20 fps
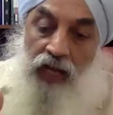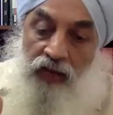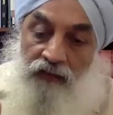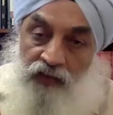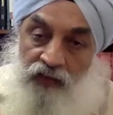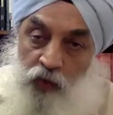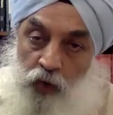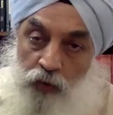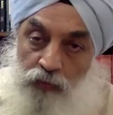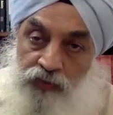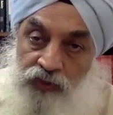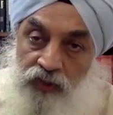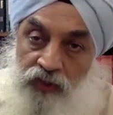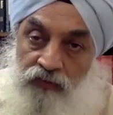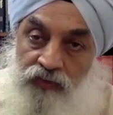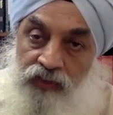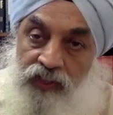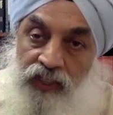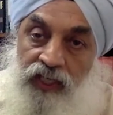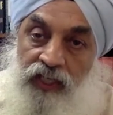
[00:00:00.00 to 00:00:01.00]
Having
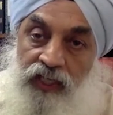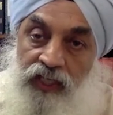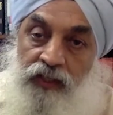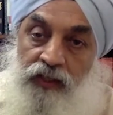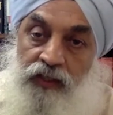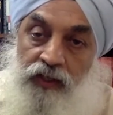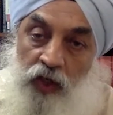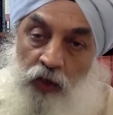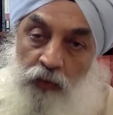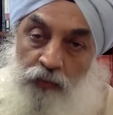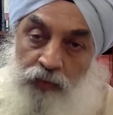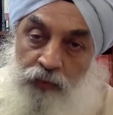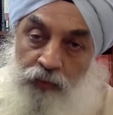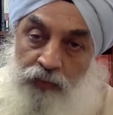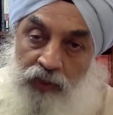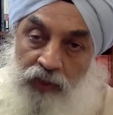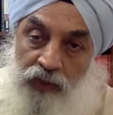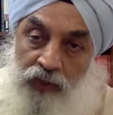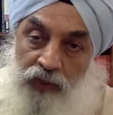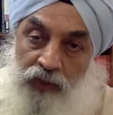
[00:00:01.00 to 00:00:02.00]
observed that, now
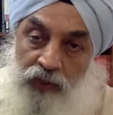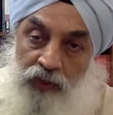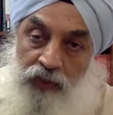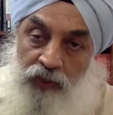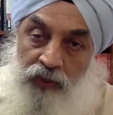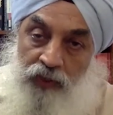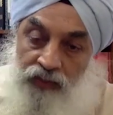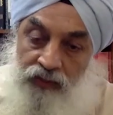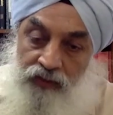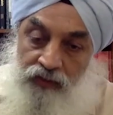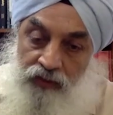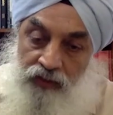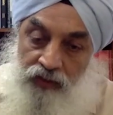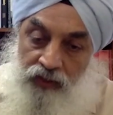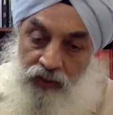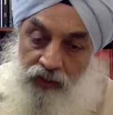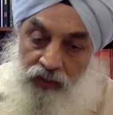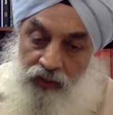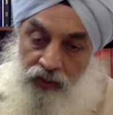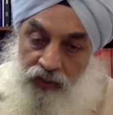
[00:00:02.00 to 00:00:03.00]
people are saying
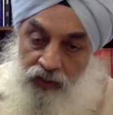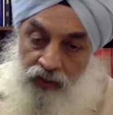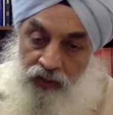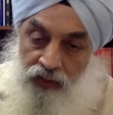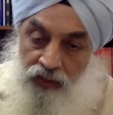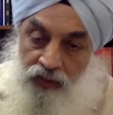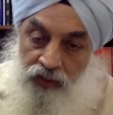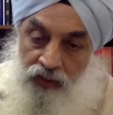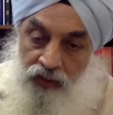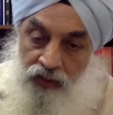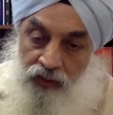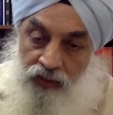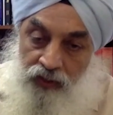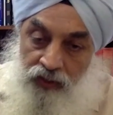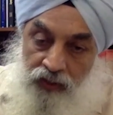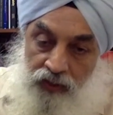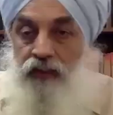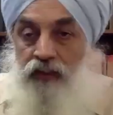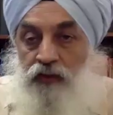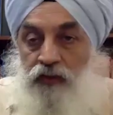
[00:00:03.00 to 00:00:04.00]
that India
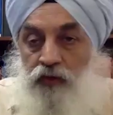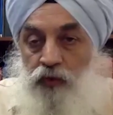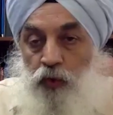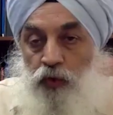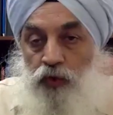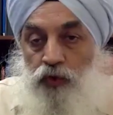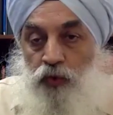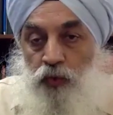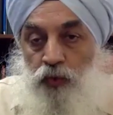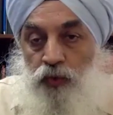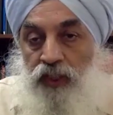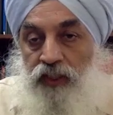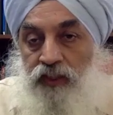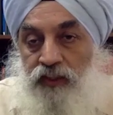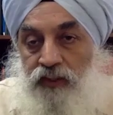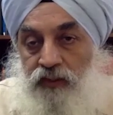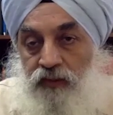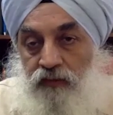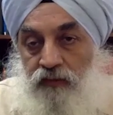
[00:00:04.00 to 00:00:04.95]
currently is going through that